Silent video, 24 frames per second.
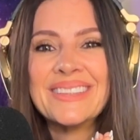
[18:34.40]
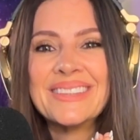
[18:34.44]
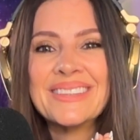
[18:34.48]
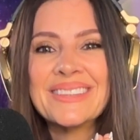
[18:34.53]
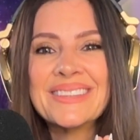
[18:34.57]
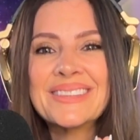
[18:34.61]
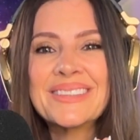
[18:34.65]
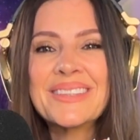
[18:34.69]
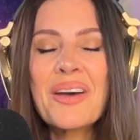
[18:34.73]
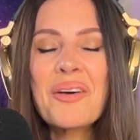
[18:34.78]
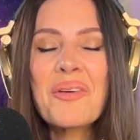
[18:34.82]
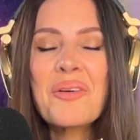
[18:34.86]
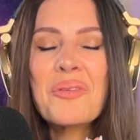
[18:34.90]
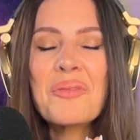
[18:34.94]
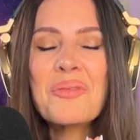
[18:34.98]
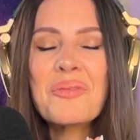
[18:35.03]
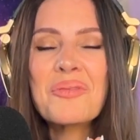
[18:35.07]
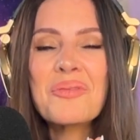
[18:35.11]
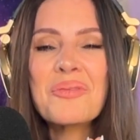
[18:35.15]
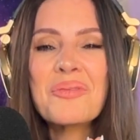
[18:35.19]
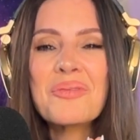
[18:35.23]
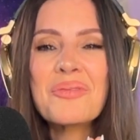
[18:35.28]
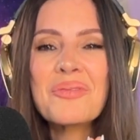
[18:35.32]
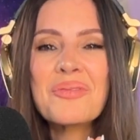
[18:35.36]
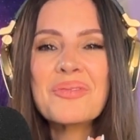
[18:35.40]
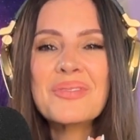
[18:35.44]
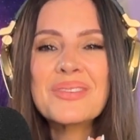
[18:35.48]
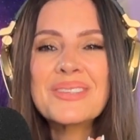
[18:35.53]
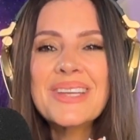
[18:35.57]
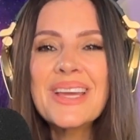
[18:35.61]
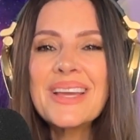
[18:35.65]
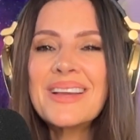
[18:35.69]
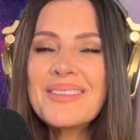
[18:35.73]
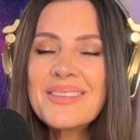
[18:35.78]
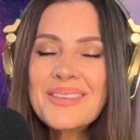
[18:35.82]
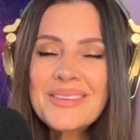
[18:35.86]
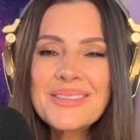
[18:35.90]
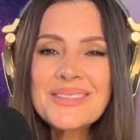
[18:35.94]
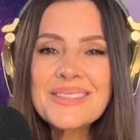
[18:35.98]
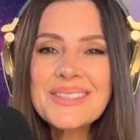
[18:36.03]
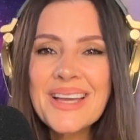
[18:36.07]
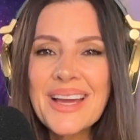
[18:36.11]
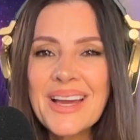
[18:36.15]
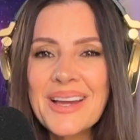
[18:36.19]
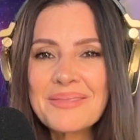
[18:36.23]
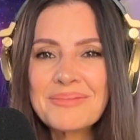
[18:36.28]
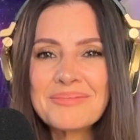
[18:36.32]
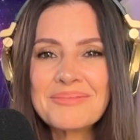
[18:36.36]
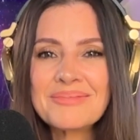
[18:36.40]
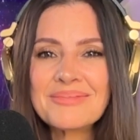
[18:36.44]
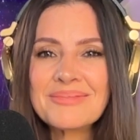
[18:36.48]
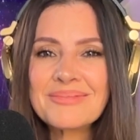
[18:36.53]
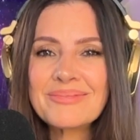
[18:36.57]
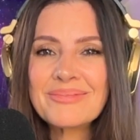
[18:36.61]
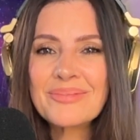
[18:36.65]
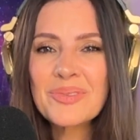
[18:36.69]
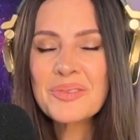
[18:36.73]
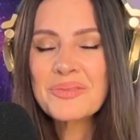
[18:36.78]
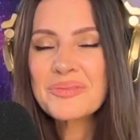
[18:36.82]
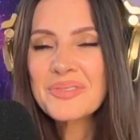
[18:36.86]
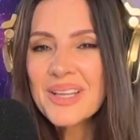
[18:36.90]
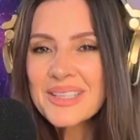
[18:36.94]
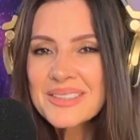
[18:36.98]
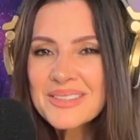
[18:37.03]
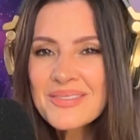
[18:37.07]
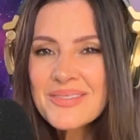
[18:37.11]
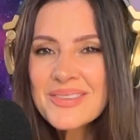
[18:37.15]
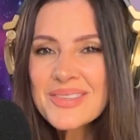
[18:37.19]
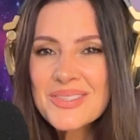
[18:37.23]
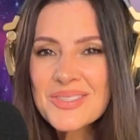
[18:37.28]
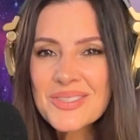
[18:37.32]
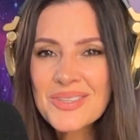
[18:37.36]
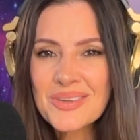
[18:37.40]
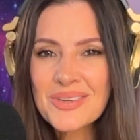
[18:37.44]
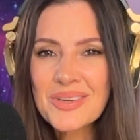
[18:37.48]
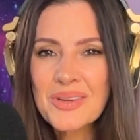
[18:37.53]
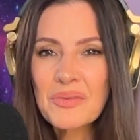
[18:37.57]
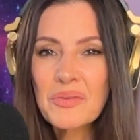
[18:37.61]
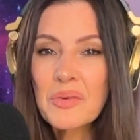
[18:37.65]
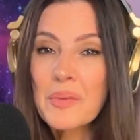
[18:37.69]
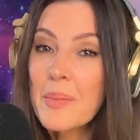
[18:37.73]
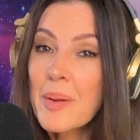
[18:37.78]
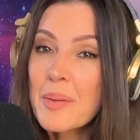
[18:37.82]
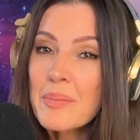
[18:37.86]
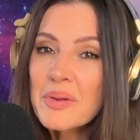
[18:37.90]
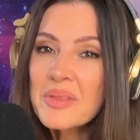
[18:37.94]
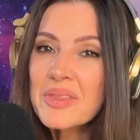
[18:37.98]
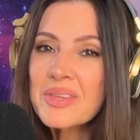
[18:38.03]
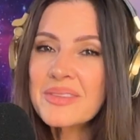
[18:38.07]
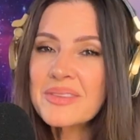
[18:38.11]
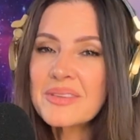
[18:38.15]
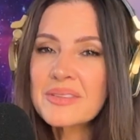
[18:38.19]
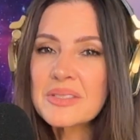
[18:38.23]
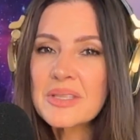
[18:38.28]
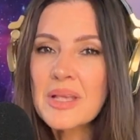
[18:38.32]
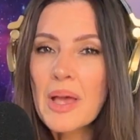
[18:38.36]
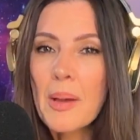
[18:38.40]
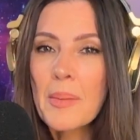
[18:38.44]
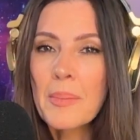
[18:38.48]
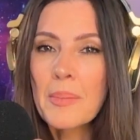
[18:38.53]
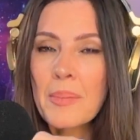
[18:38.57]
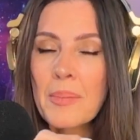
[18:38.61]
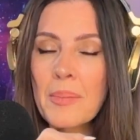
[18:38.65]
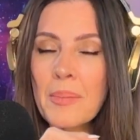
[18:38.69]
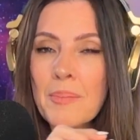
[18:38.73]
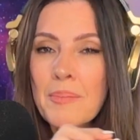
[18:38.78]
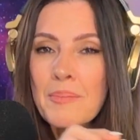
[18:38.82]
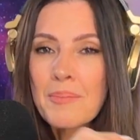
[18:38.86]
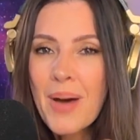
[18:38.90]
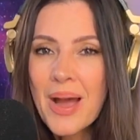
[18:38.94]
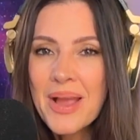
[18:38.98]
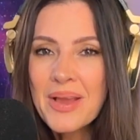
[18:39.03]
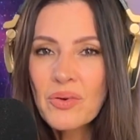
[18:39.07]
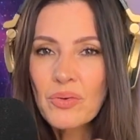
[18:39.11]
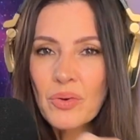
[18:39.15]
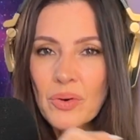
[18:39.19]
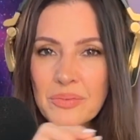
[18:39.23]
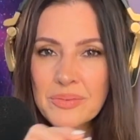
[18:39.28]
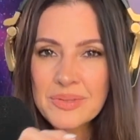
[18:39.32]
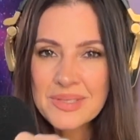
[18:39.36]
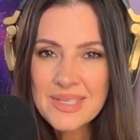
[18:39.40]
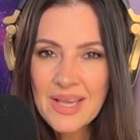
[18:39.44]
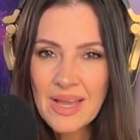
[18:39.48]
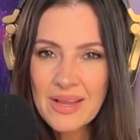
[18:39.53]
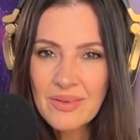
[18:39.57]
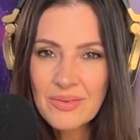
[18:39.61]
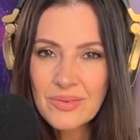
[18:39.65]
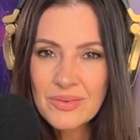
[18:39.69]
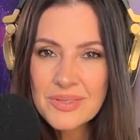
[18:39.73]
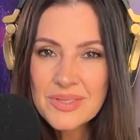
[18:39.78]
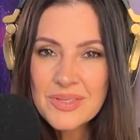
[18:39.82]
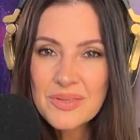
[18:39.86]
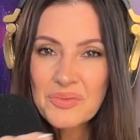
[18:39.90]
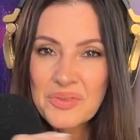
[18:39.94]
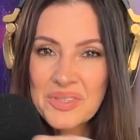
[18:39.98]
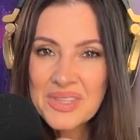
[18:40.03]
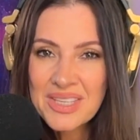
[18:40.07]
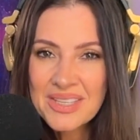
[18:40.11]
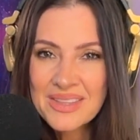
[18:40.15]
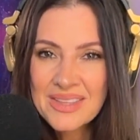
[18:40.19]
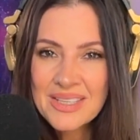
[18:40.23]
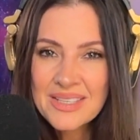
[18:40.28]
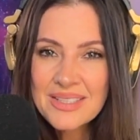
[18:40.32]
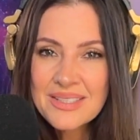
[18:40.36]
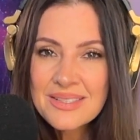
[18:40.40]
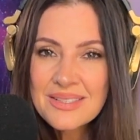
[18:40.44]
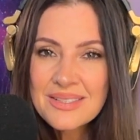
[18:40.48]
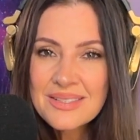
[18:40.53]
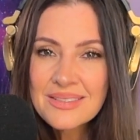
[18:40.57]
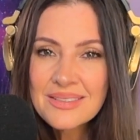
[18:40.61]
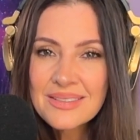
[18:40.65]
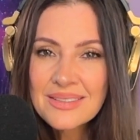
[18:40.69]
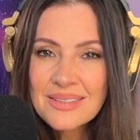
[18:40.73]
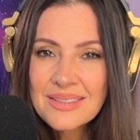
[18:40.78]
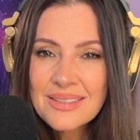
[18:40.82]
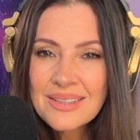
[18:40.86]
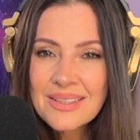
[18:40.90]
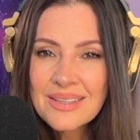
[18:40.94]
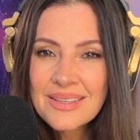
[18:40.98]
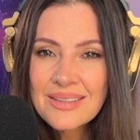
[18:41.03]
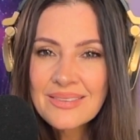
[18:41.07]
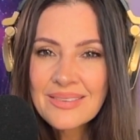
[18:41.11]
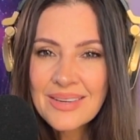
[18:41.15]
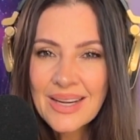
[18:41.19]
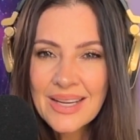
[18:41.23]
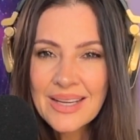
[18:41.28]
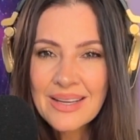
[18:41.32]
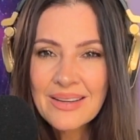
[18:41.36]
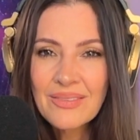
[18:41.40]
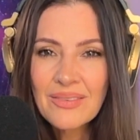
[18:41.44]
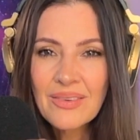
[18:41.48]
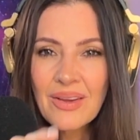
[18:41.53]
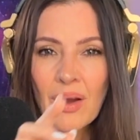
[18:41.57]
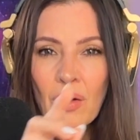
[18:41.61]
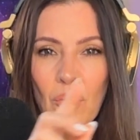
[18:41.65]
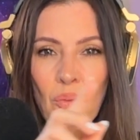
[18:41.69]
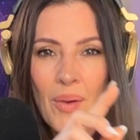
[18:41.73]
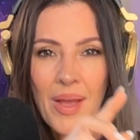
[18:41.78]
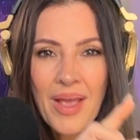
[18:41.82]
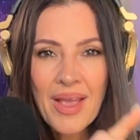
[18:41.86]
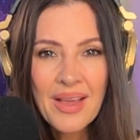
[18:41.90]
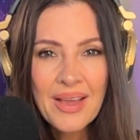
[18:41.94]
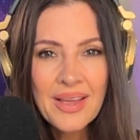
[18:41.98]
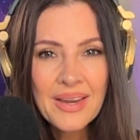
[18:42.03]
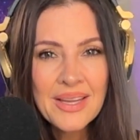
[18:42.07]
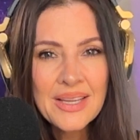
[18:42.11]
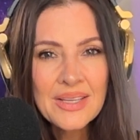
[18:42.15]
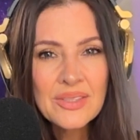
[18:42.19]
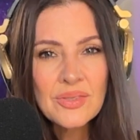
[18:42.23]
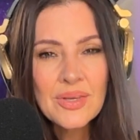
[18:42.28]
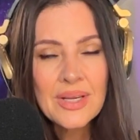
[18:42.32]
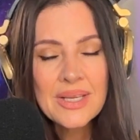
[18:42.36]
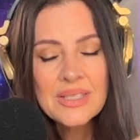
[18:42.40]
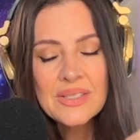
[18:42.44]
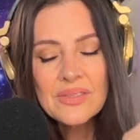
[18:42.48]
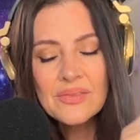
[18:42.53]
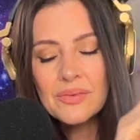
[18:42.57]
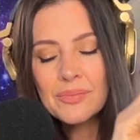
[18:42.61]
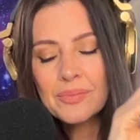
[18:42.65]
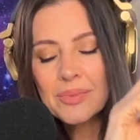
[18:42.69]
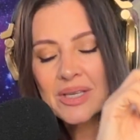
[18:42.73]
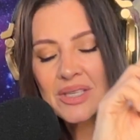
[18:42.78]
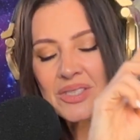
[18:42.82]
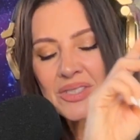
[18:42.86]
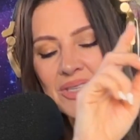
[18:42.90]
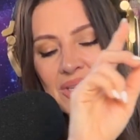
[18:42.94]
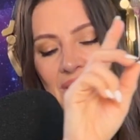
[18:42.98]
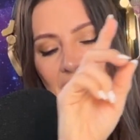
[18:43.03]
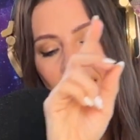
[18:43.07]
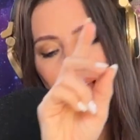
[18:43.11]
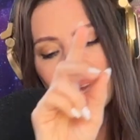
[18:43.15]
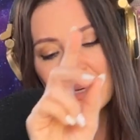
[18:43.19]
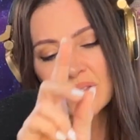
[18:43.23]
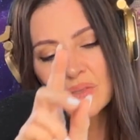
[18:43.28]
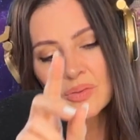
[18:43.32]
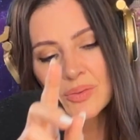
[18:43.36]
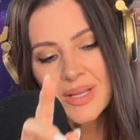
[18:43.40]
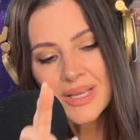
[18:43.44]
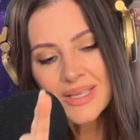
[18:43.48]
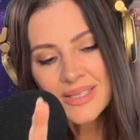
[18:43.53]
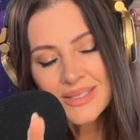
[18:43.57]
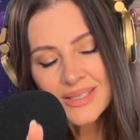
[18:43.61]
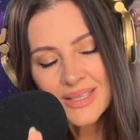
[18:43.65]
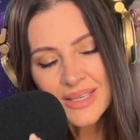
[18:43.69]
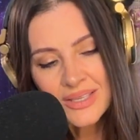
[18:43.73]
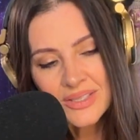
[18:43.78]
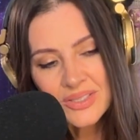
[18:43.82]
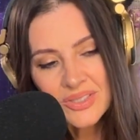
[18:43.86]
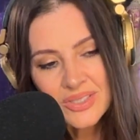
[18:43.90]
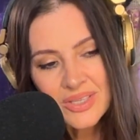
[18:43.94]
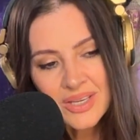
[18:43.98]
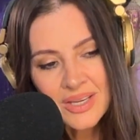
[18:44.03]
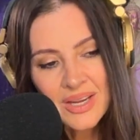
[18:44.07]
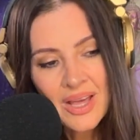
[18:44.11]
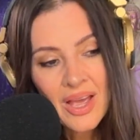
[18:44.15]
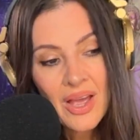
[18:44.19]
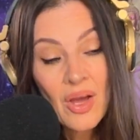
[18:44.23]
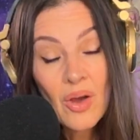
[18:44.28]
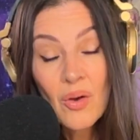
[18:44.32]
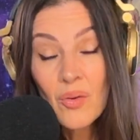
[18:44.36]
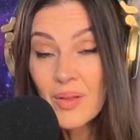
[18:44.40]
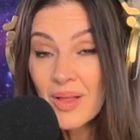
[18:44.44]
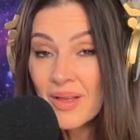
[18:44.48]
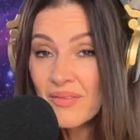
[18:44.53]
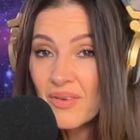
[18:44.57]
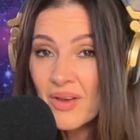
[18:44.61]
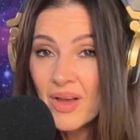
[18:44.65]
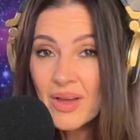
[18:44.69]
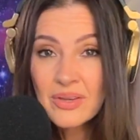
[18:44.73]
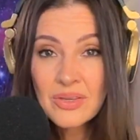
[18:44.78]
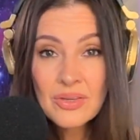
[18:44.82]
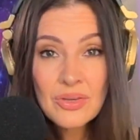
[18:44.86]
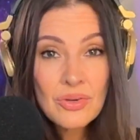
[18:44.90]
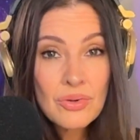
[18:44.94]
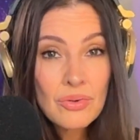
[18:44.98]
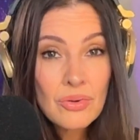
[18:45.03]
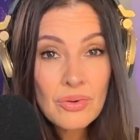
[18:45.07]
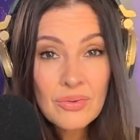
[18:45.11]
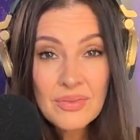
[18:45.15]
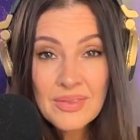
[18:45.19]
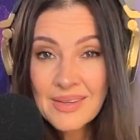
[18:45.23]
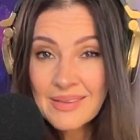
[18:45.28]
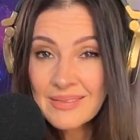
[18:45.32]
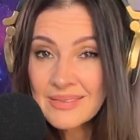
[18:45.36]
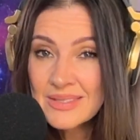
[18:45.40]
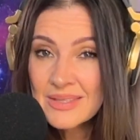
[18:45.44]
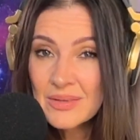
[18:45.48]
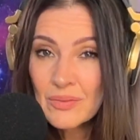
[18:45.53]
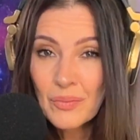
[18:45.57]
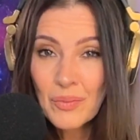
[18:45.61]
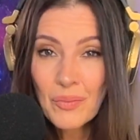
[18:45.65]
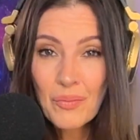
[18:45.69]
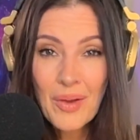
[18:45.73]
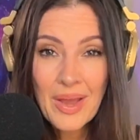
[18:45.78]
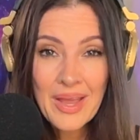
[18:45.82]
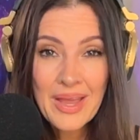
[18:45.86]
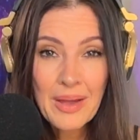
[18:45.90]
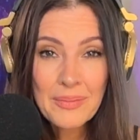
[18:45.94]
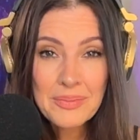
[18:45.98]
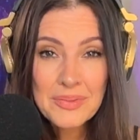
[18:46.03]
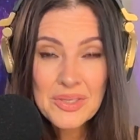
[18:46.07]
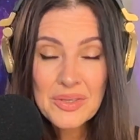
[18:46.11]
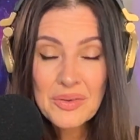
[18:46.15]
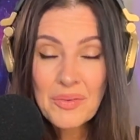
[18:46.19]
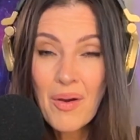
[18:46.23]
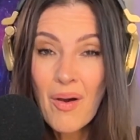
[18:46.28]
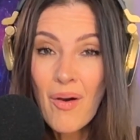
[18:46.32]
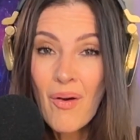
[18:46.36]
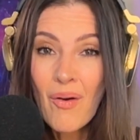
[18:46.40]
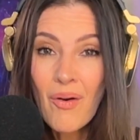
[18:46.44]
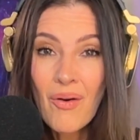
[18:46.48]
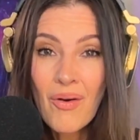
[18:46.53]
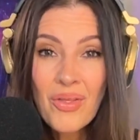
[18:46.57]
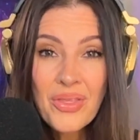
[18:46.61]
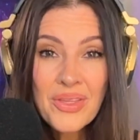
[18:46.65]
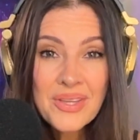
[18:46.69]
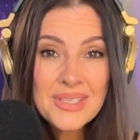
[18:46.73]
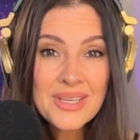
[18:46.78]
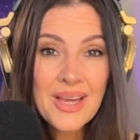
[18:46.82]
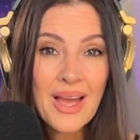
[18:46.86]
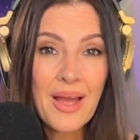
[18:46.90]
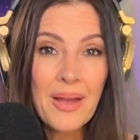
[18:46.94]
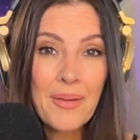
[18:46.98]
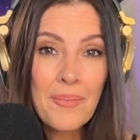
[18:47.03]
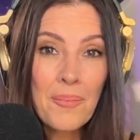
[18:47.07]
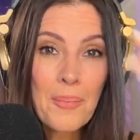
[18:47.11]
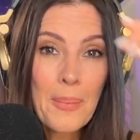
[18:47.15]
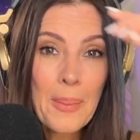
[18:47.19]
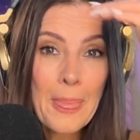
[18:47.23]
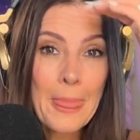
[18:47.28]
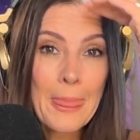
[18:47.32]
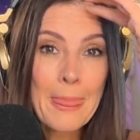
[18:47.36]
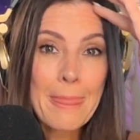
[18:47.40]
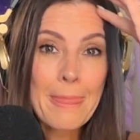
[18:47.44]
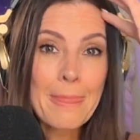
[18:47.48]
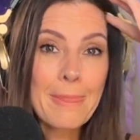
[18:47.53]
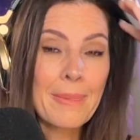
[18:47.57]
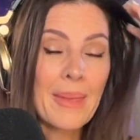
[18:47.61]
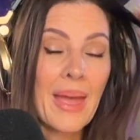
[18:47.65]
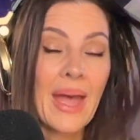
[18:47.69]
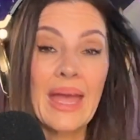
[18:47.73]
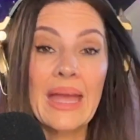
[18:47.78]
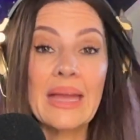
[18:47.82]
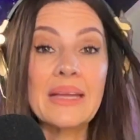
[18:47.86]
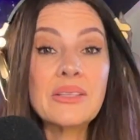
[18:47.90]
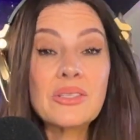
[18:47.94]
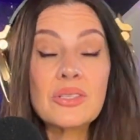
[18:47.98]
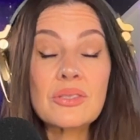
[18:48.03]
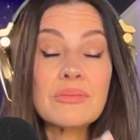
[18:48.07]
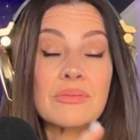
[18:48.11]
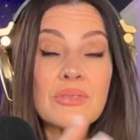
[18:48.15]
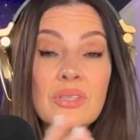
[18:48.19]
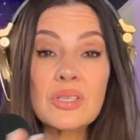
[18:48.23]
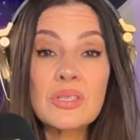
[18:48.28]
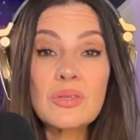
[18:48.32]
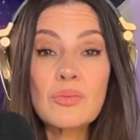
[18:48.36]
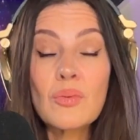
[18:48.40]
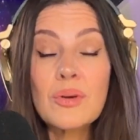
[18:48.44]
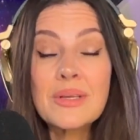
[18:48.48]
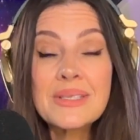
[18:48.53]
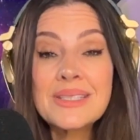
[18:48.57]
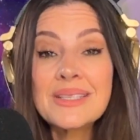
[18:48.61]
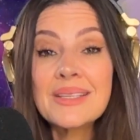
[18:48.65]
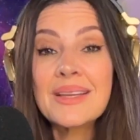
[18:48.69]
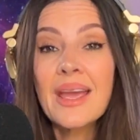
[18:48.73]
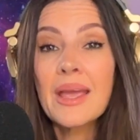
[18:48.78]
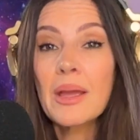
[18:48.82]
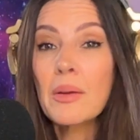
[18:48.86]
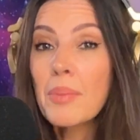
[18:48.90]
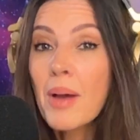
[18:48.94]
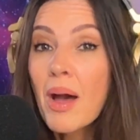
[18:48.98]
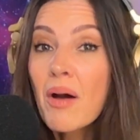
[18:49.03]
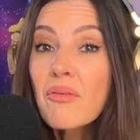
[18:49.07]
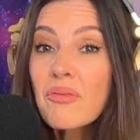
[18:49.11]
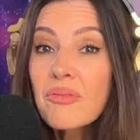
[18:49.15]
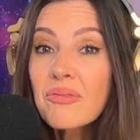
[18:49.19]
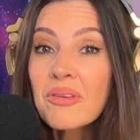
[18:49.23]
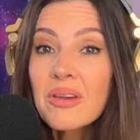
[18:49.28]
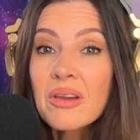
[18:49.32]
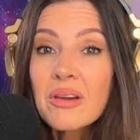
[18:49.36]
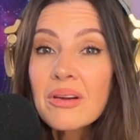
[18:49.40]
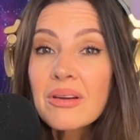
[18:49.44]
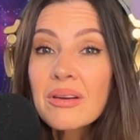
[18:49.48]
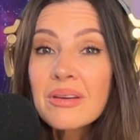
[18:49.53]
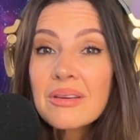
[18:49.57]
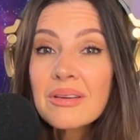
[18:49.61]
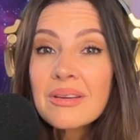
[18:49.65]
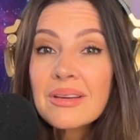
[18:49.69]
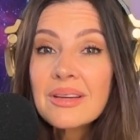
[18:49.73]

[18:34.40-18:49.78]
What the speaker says: So take a little time, reflect on this journey. Remember that there's micro cycles within this, right? Awakening, transformation, actualization. We'll have new things that we wake up to all the time. I had just one today about fear,